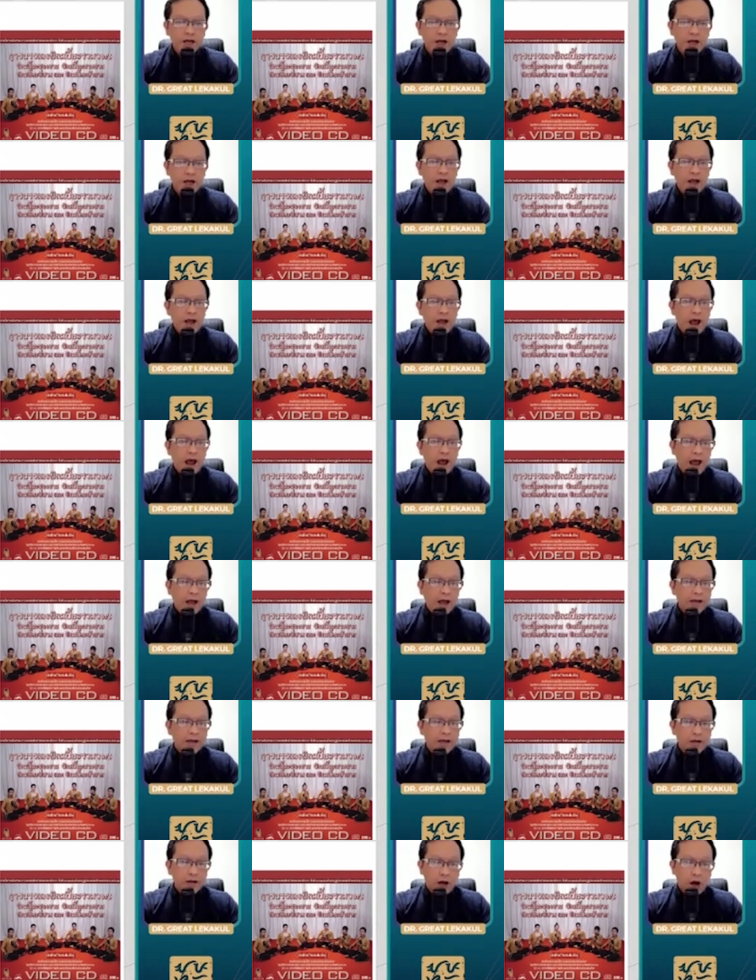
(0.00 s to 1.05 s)
Dyck,
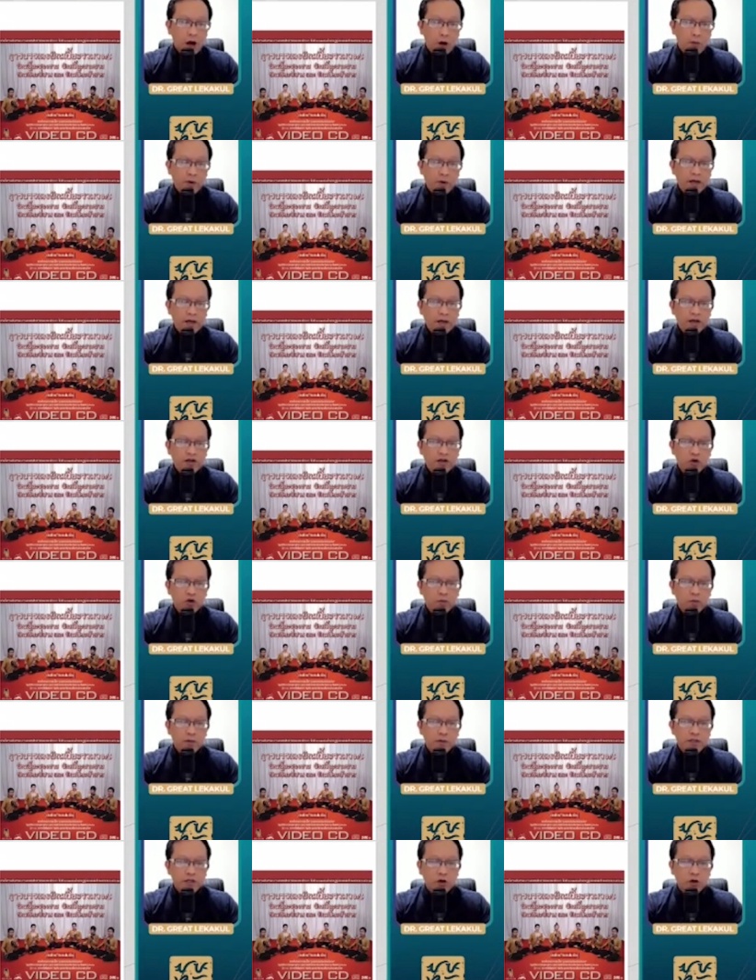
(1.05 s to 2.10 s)
an American
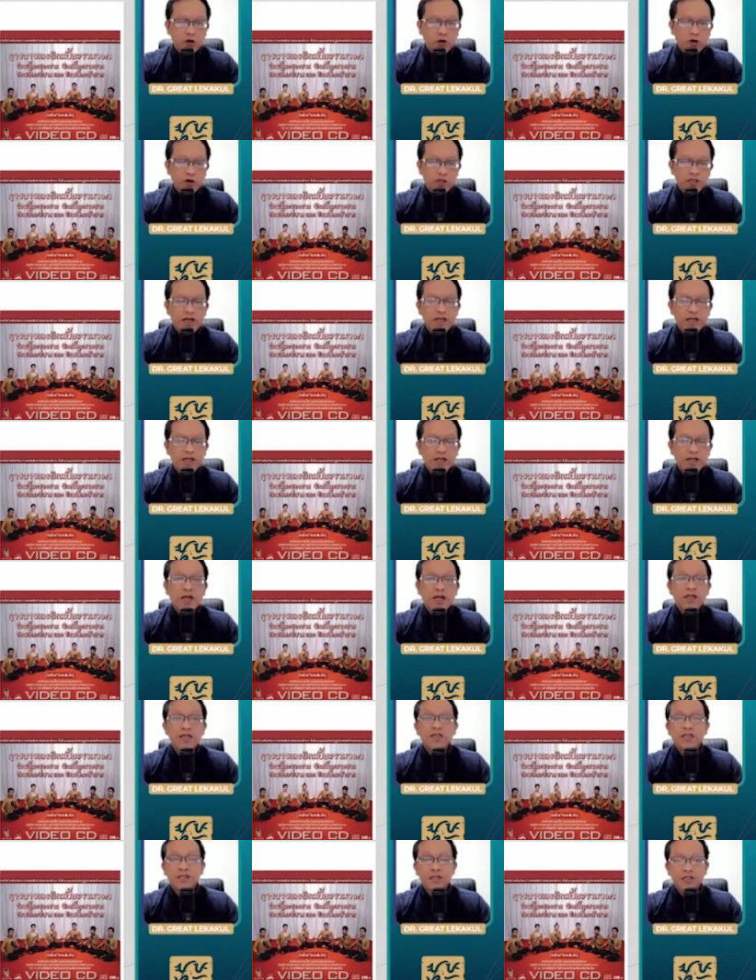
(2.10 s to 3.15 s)
ethnomusicologist, in
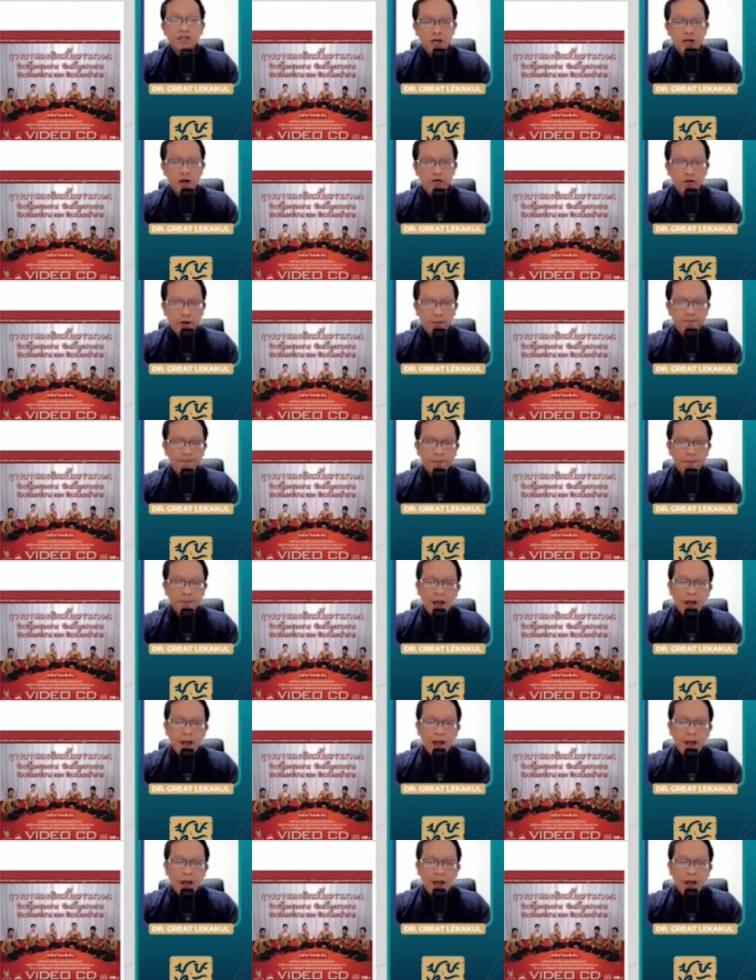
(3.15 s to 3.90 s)
nineteen sixty-seven.